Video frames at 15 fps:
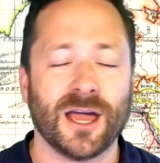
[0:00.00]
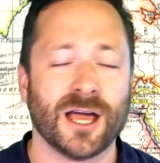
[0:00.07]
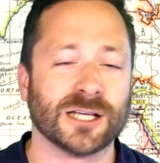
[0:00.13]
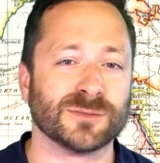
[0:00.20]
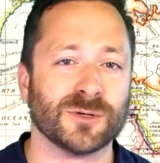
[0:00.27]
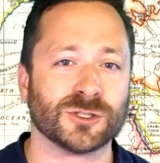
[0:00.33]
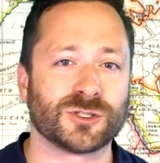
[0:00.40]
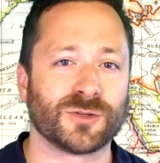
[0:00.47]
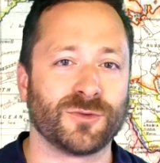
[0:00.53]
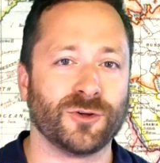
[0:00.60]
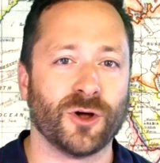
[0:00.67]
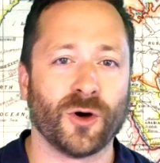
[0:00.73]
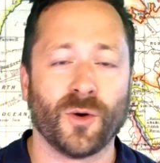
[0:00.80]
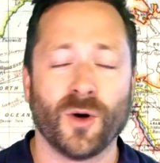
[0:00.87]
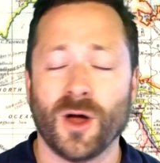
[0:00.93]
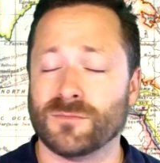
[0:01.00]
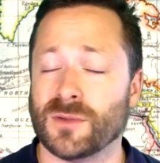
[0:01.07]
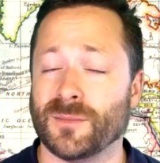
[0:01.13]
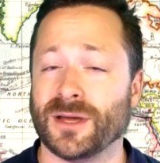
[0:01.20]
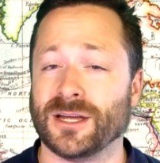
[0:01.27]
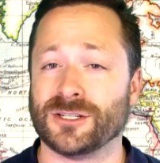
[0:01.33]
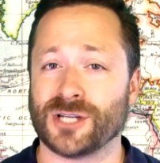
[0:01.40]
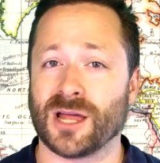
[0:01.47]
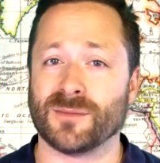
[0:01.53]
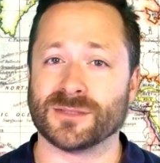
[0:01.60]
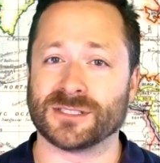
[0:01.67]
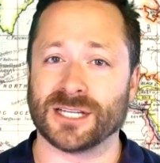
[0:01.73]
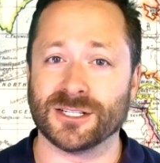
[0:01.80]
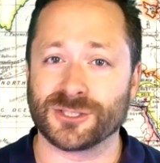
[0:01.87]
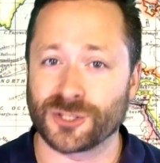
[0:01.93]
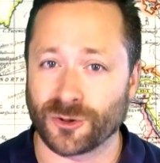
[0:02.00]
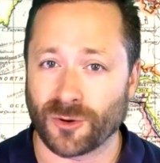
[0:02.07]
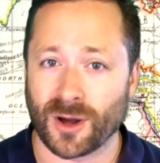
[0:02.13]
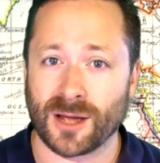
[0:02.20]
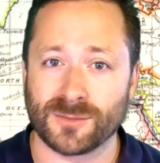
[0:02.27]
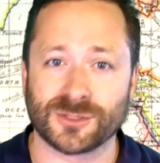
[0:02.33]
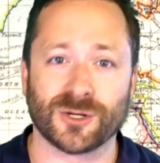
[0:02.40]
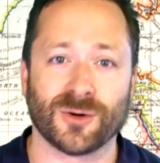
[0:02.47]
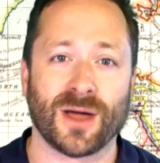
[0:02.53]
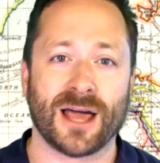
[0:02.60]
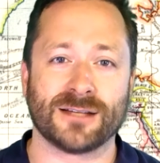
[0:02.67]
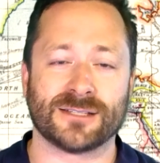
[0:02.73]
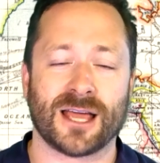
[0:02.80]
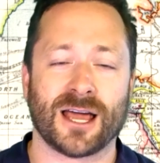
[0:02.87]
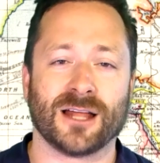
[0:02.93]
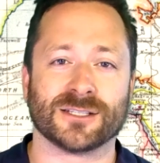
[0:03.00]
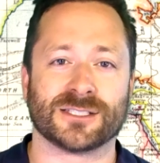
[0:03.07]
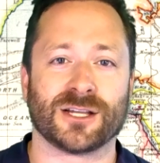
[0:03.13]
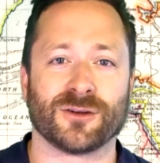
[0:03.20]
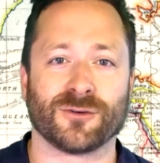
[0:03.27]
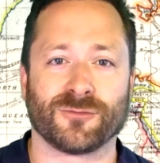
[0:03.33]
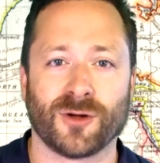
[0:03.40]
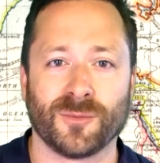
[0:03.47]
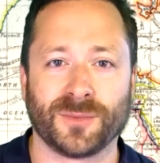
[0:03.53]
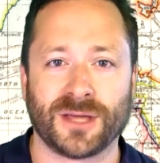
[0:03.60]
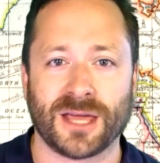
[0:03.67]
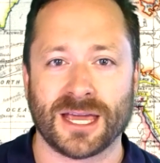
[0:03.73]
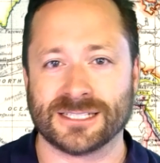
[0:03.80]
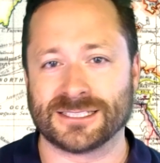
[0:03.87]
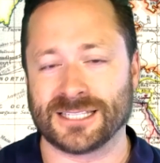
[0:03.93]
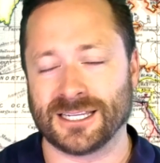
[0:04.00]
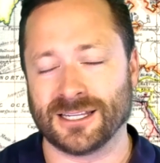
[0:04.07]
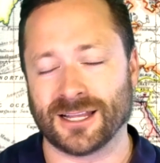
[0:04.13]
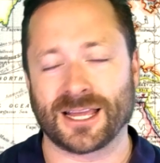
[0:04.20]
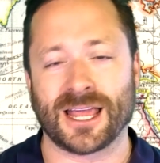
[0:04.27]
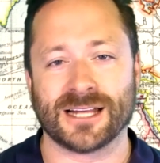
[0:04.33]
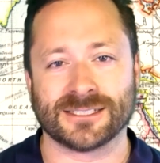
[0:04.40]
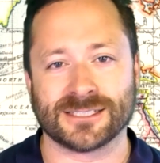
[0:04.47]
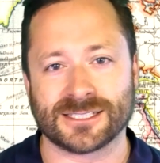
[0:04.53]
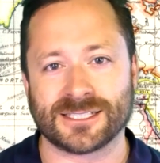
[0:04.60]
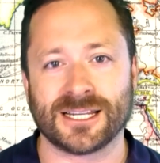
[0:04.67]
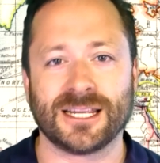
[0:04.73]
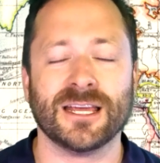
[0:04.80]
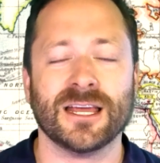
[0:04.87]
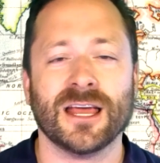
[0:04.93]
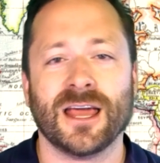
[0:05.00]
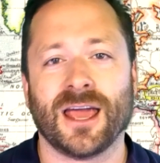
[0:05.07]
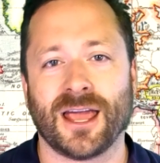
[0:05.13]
As most of you know, my main jam is Instagram. So at Alexander from KC, like Kansas City.